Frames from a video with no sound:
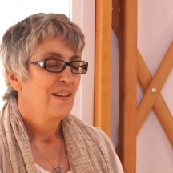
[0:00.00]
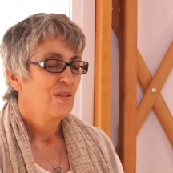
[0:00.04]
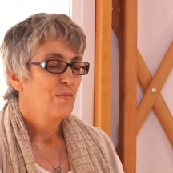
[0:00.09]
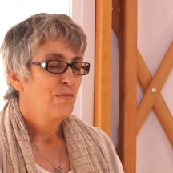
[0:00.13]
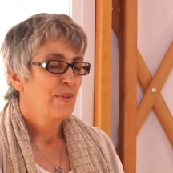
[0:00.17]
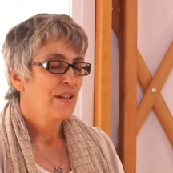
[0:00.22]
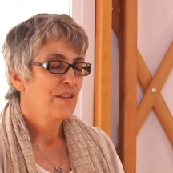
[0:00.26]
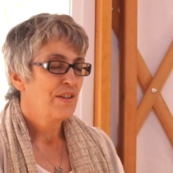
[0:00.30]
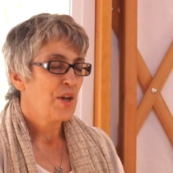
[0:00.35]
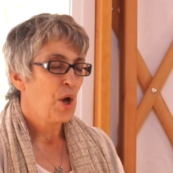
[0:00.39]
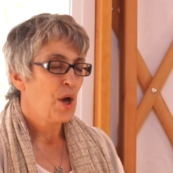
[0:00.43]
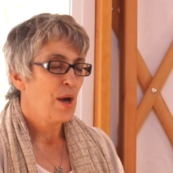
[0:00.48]

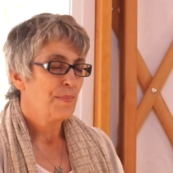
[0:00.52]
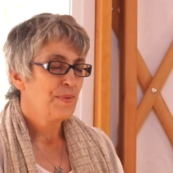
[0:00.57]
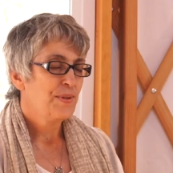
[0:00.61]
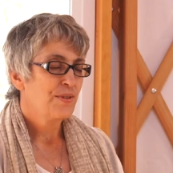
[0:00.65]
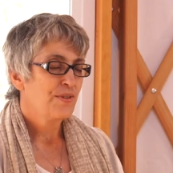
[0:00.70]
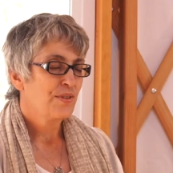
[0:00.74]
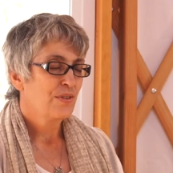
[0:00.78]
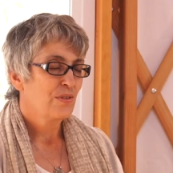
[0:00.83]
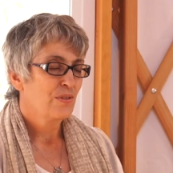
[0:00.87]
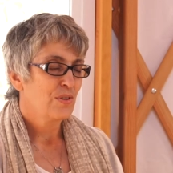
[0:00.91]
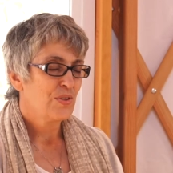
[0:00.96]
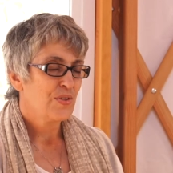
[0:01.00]
May the
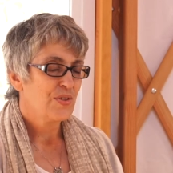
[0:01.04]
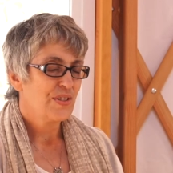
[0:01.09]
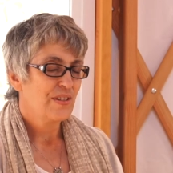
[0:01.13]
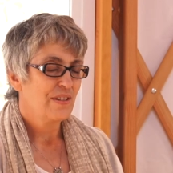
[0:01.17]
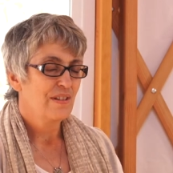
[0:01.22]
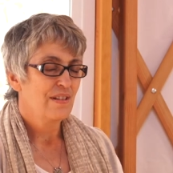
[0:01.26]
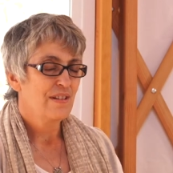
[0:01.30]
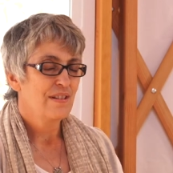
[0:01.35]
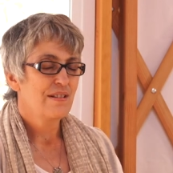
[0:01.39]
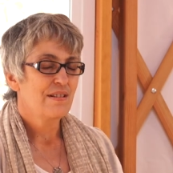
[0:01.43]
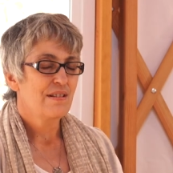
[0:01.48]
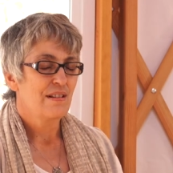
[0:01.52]
obstacles
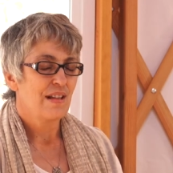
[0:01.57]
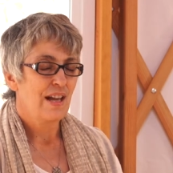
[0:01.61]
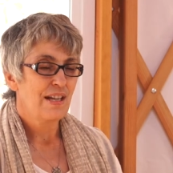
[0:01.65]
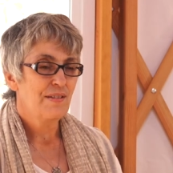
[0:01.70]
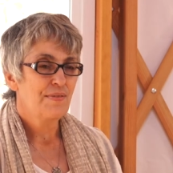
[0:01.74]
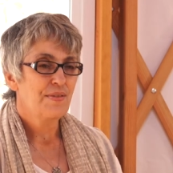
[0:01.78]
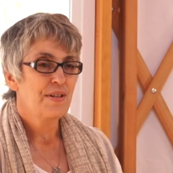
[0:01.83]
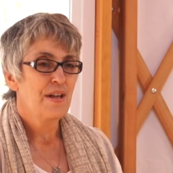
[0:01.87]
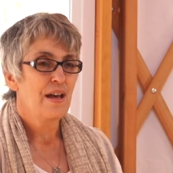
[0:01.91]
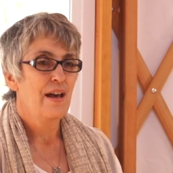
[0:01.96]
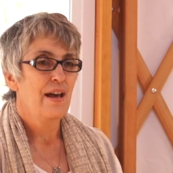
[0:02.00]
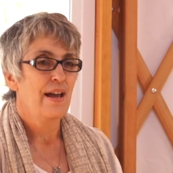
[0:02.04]
in this
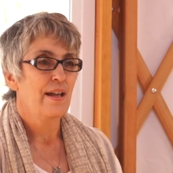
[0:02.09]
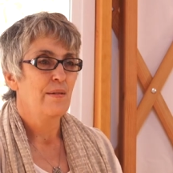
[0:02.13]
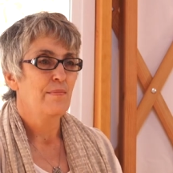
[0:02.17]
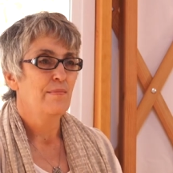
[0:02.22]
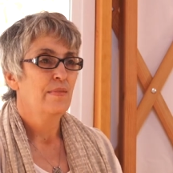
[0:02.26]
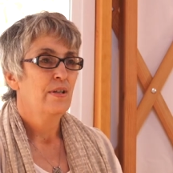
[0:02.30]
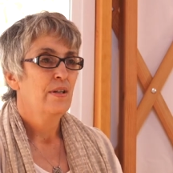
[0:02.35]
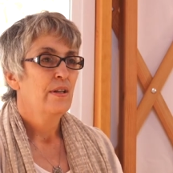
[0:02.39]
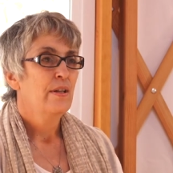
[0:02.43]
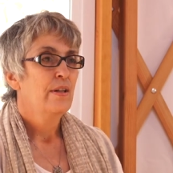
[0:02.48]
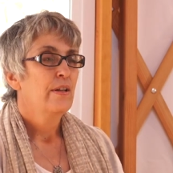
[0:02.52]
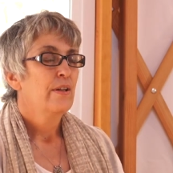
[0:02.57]
lifetime
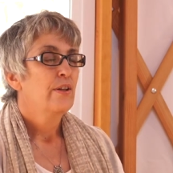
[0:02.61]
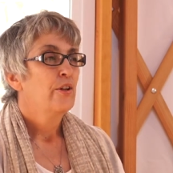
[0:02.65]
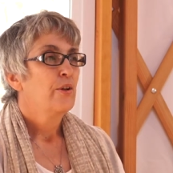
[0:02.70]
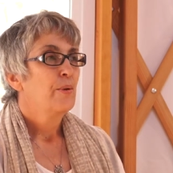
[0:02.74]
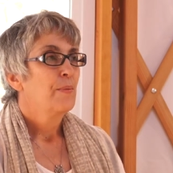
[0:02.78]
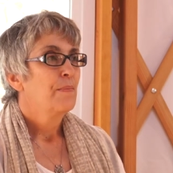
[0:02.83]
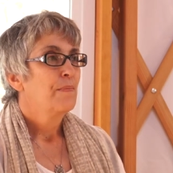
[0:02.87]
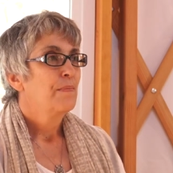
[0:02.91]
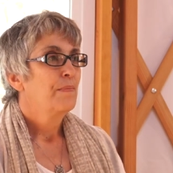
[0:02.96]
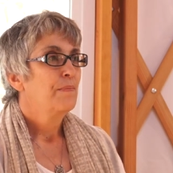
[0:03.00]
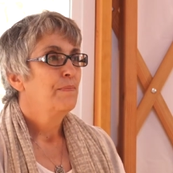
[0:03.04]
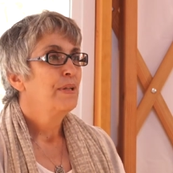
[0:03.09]

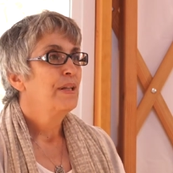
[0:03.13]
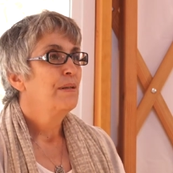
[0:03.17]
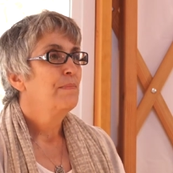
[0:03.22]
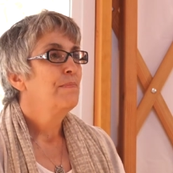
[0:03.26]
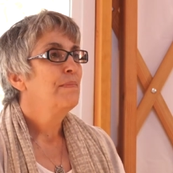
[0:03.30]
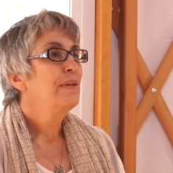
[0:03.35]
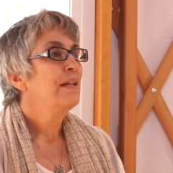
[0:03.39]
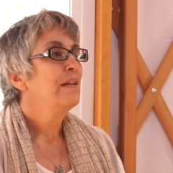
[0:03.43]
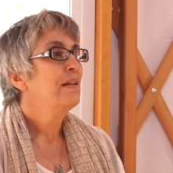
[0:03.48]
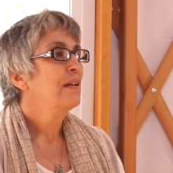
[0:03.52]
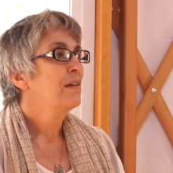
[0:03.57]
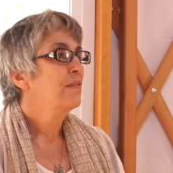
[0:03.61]
be
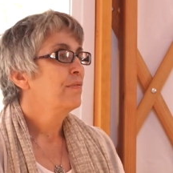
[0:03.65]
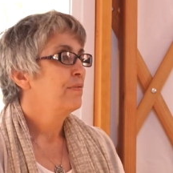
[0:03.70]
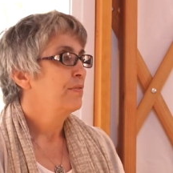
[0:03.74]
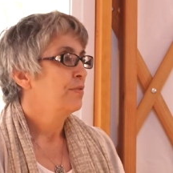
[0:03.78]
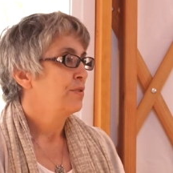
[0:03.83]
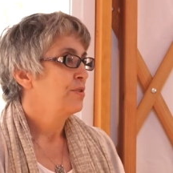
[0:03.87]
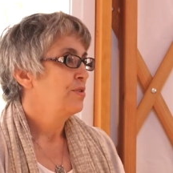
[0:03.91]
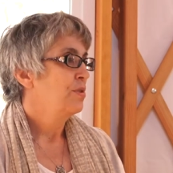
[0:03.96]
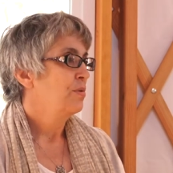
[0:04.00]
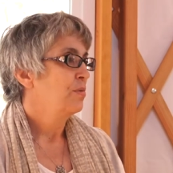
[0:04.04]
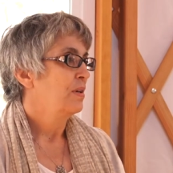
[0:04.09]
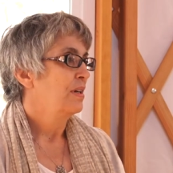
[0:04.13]
meaningful
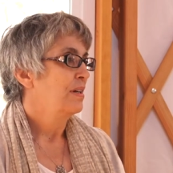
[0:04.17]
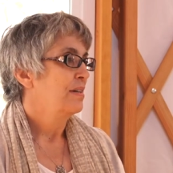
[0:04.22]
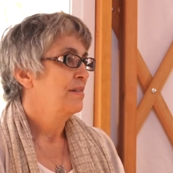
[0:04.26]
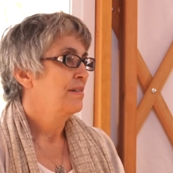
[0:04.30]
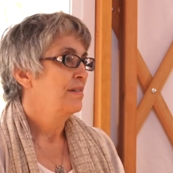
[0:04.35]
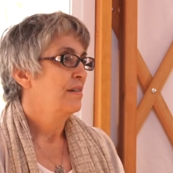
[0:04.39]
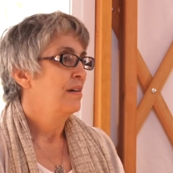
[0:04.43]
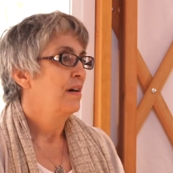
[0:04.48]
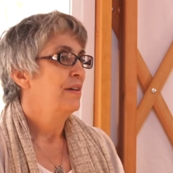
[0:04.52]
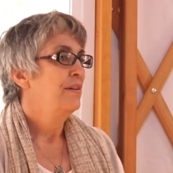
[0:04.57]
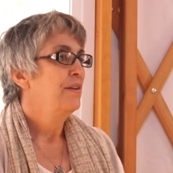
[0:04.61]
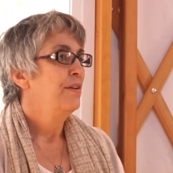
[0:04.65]
to
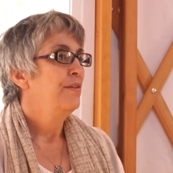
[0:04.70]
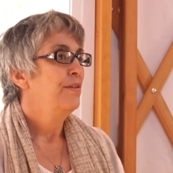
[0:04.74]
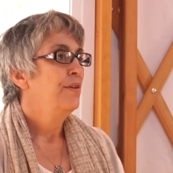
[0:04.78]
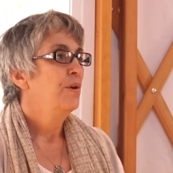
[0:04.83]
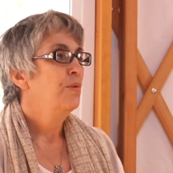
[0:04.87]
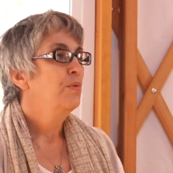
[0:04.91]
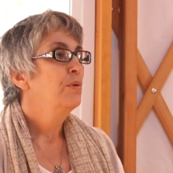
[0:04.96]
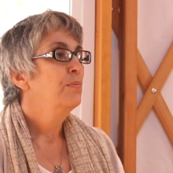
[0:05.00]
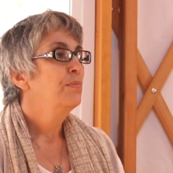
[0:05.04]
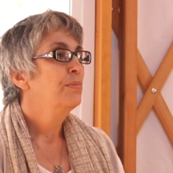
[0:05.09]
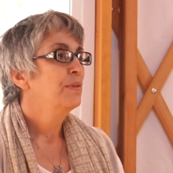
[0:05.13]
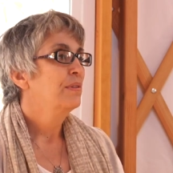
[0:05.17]
us on a
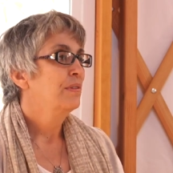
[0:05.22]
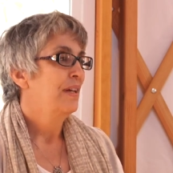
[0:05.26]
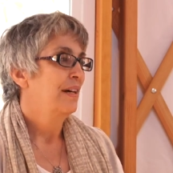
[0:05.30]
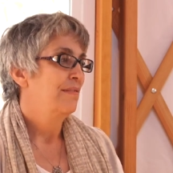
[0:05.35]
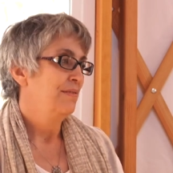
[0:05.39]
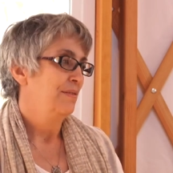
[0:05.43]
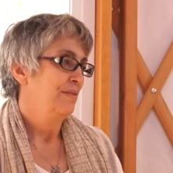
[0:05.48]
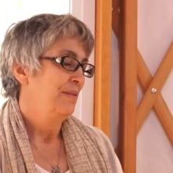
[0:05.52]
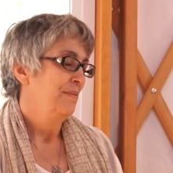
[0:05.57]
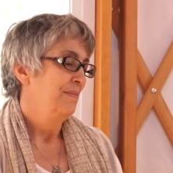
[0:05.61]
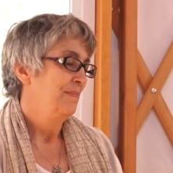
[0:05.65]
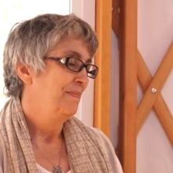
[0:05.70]
knowable
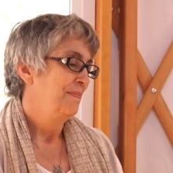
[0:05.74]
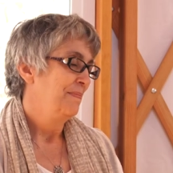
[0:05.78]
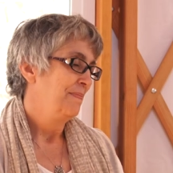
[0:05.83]
level.